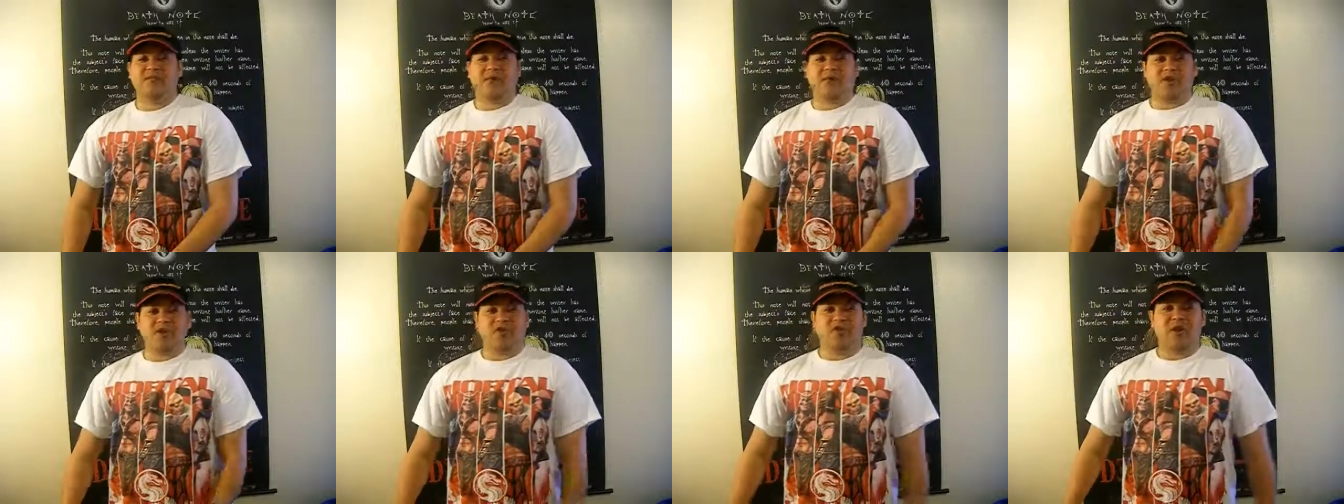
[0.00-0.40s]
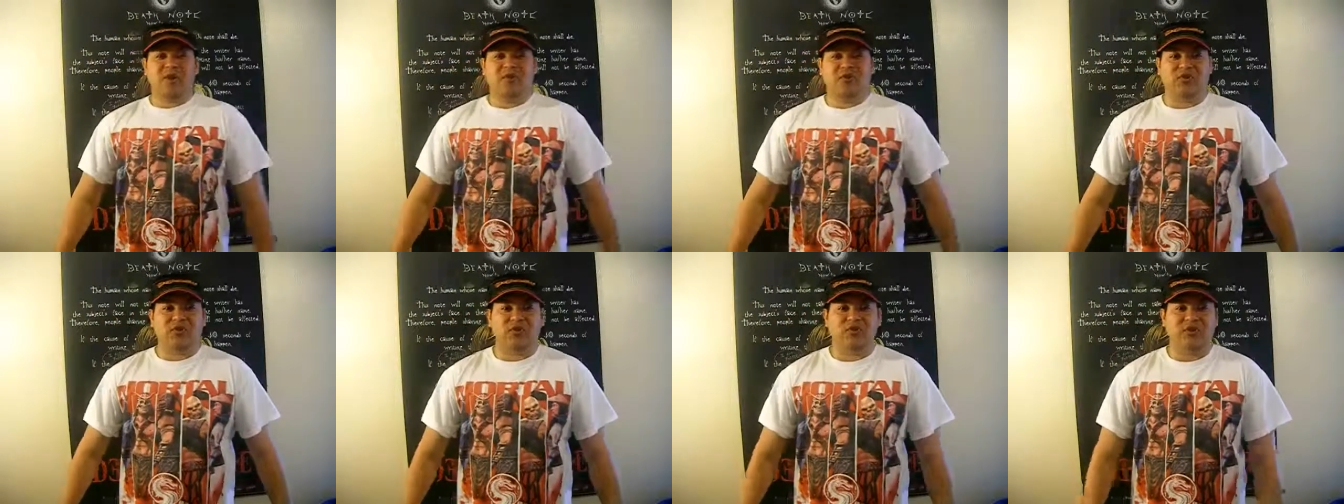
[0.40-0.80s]
of this particular
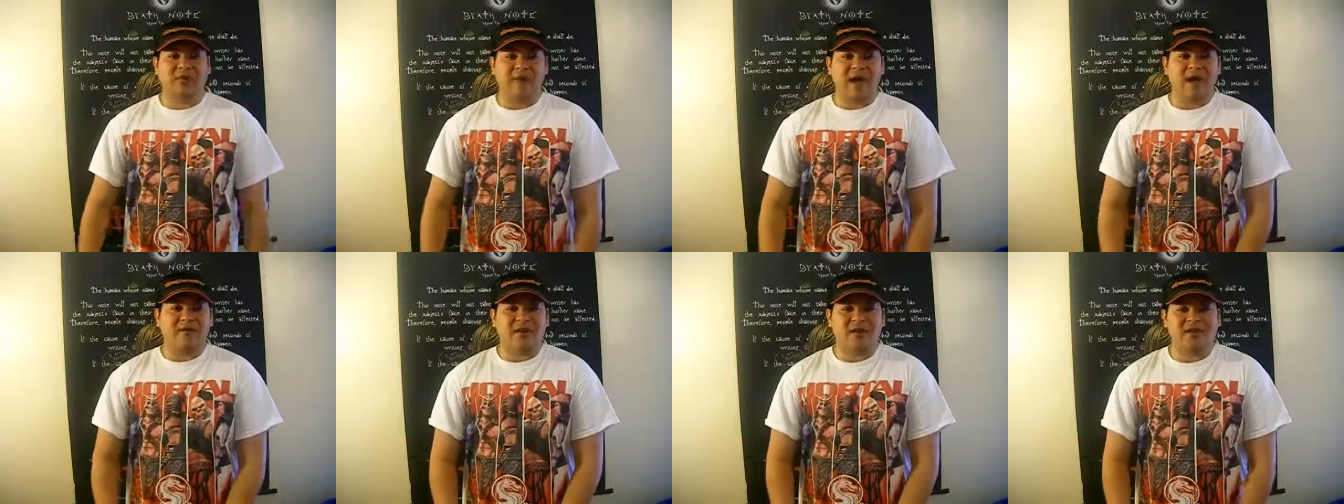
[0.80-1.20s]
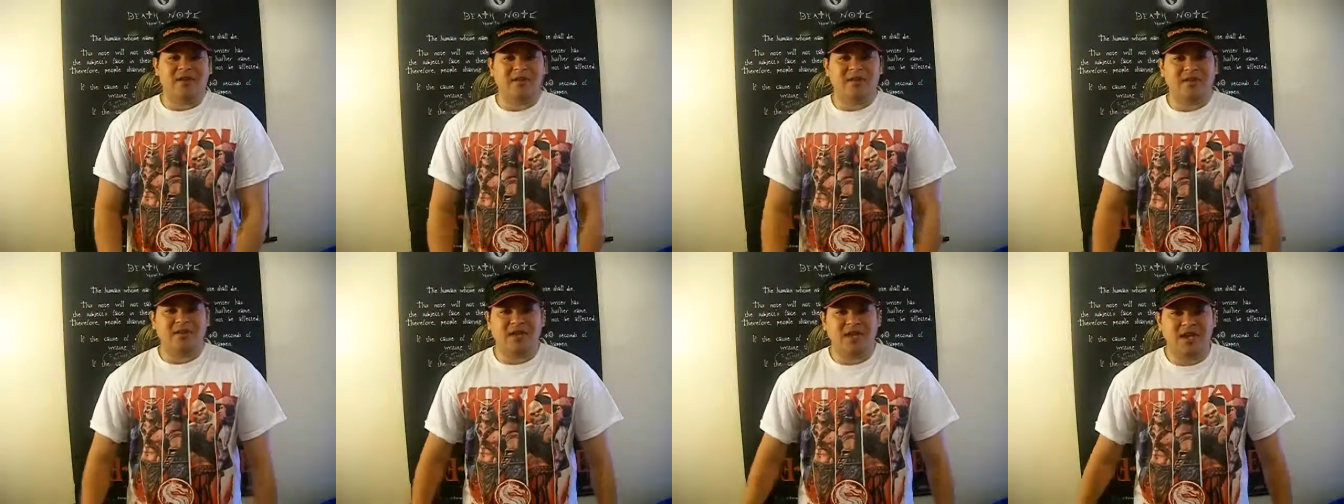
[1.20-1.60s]
episode of Out on
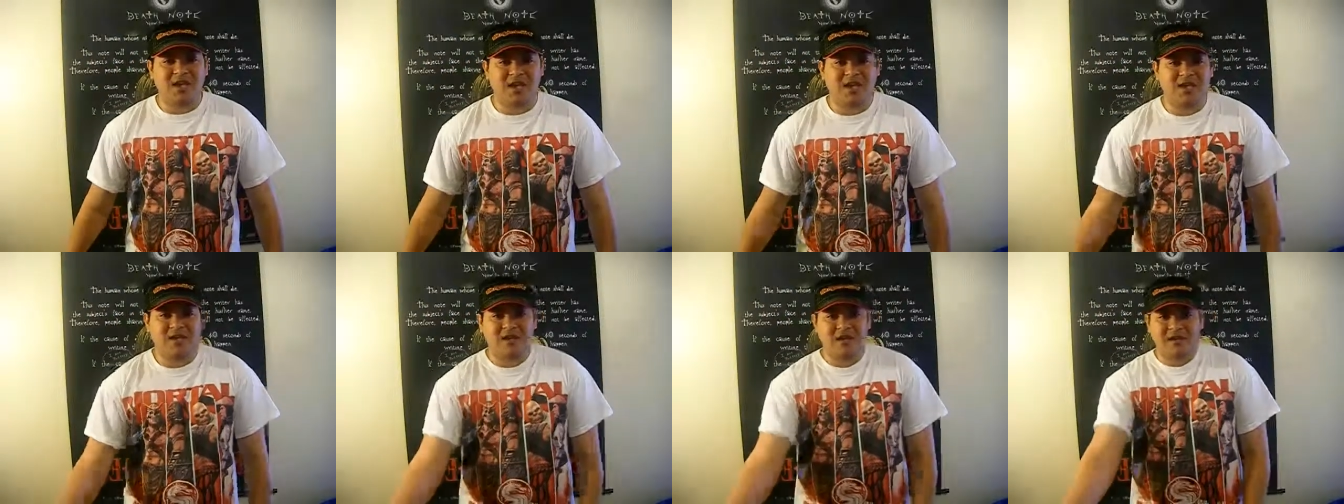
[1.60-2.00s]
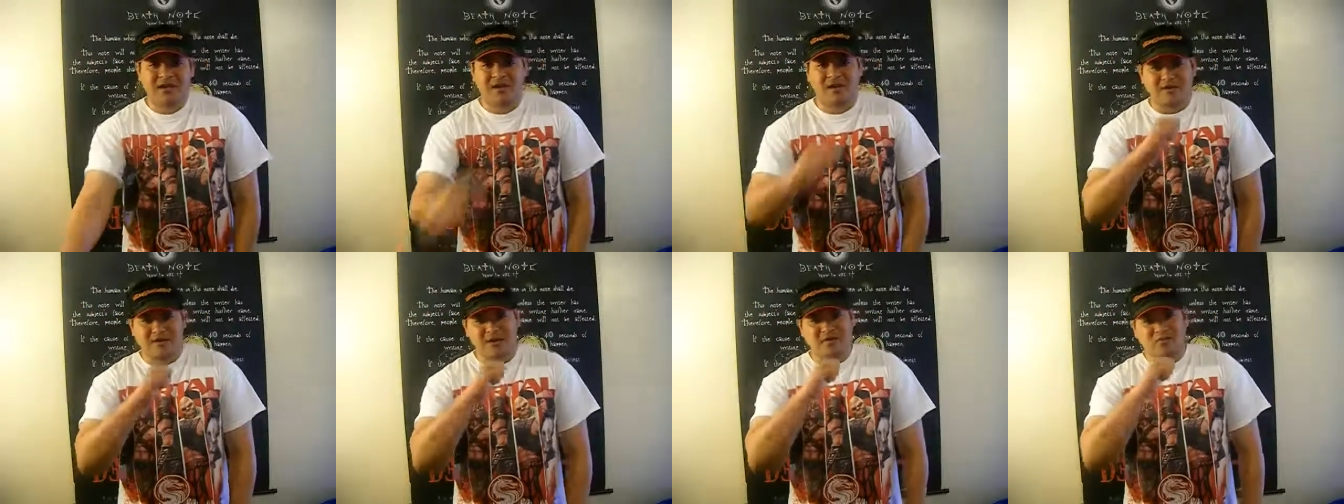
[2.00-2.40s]
D V D.
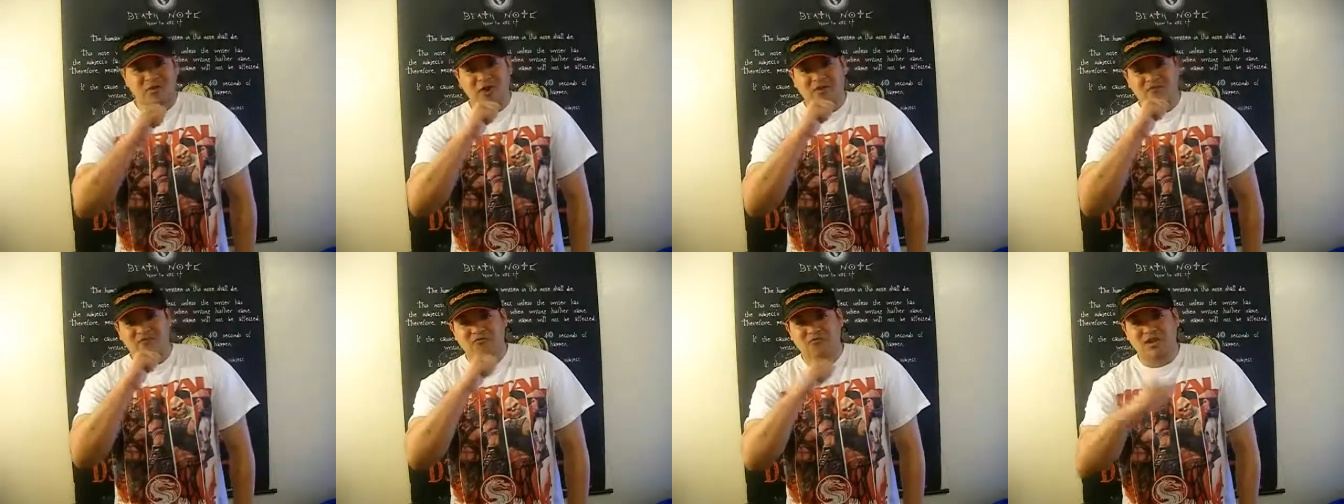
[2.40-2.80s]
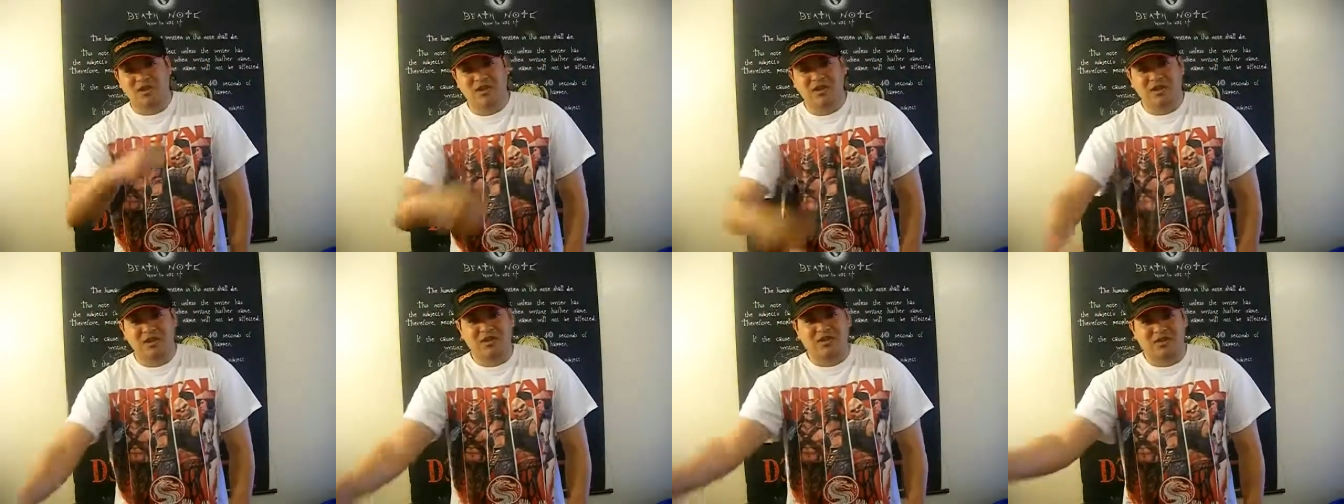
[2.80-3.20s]
This is Mark
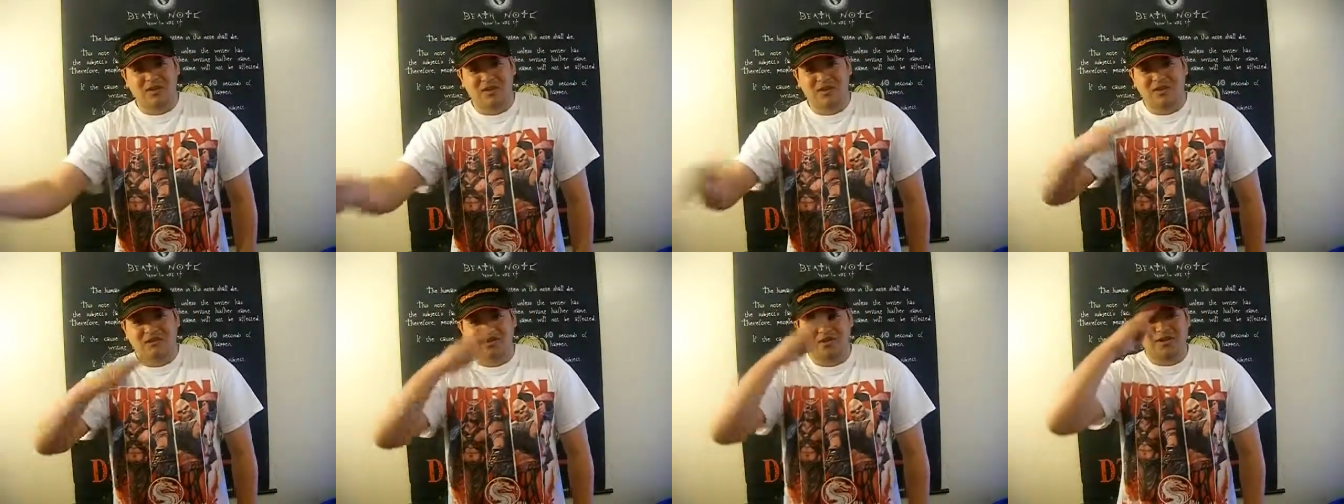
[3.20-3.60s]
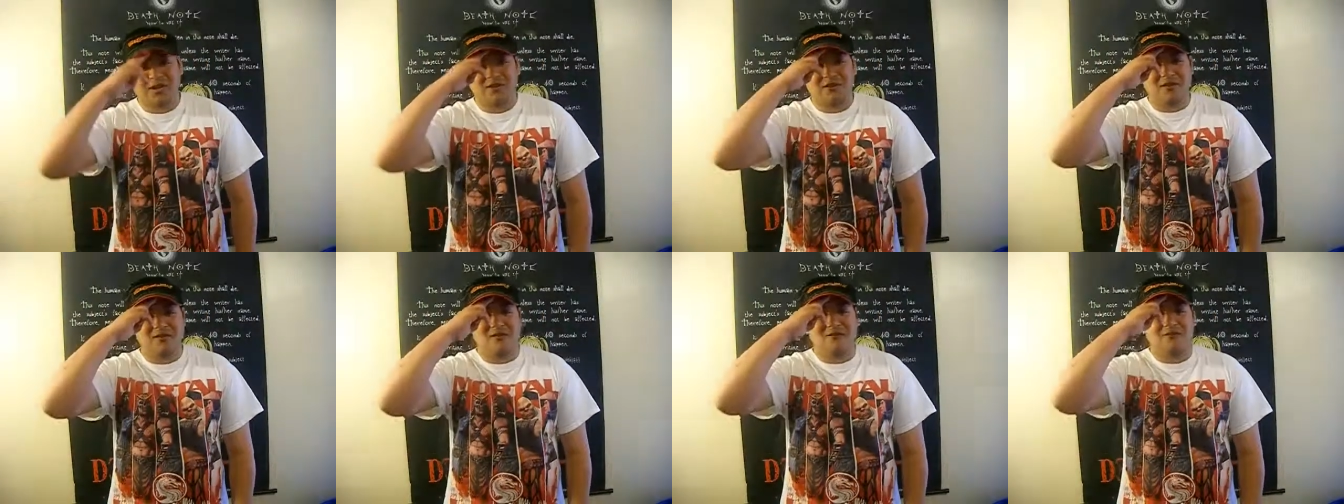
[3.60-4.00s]
Rodriguez, and I'll see
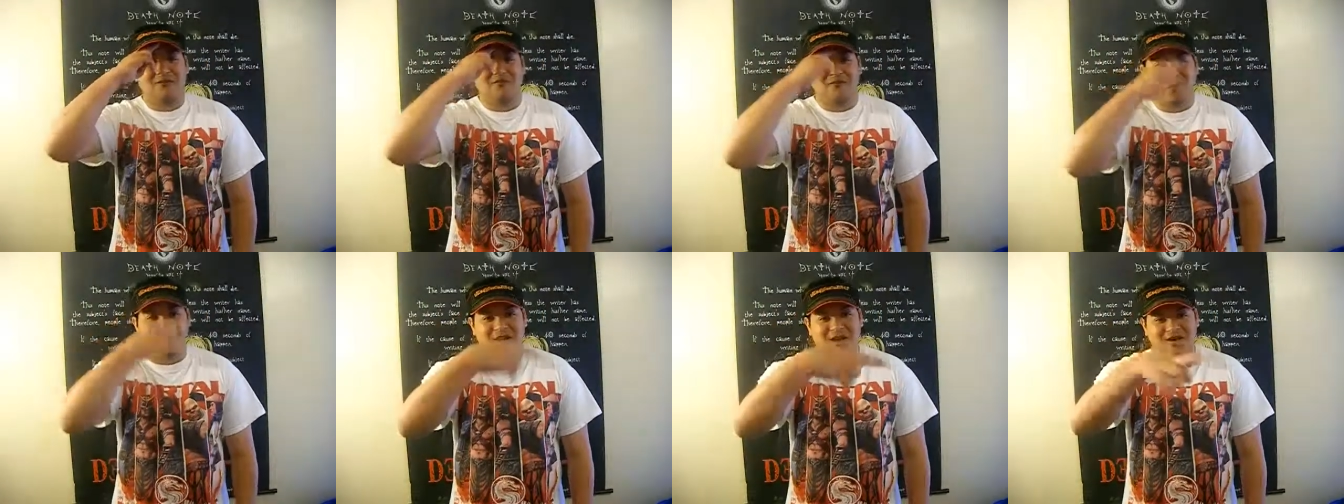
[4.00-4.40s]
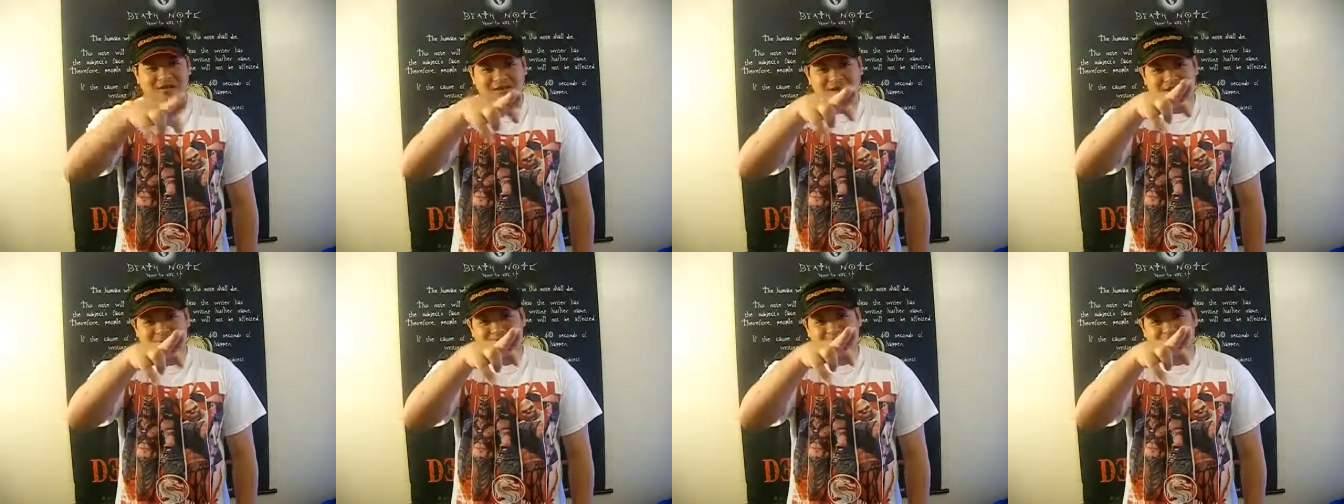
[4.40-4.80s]
you on
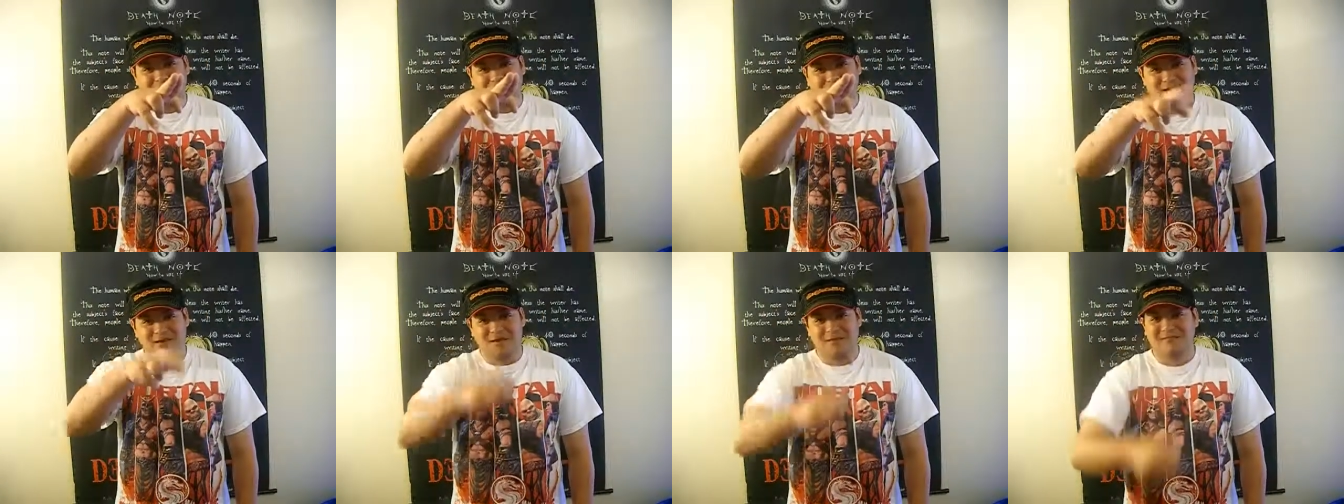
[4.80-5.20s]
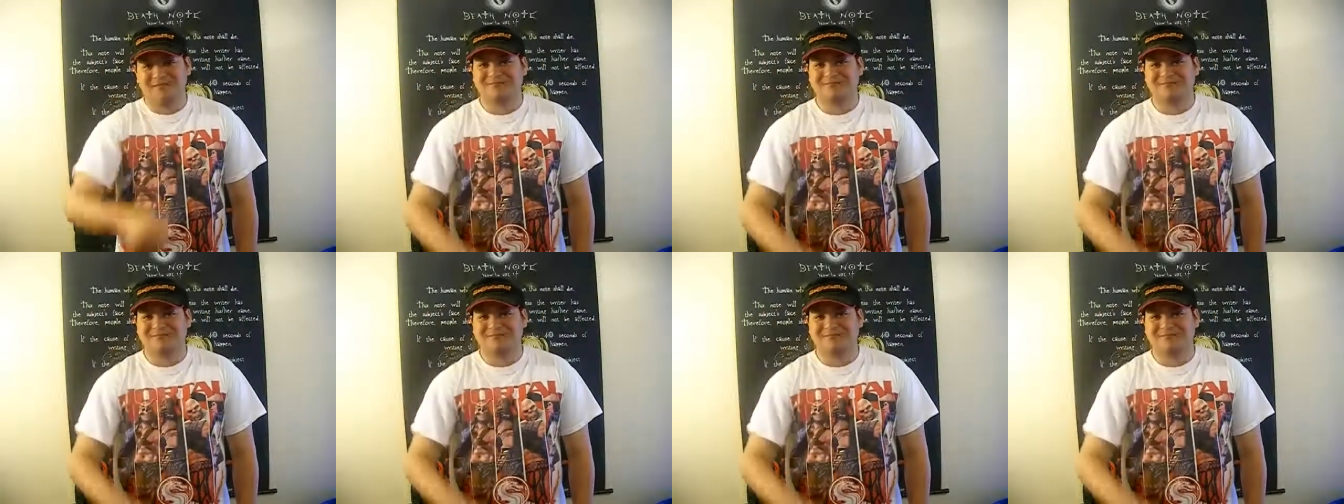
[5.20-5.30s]
D V D.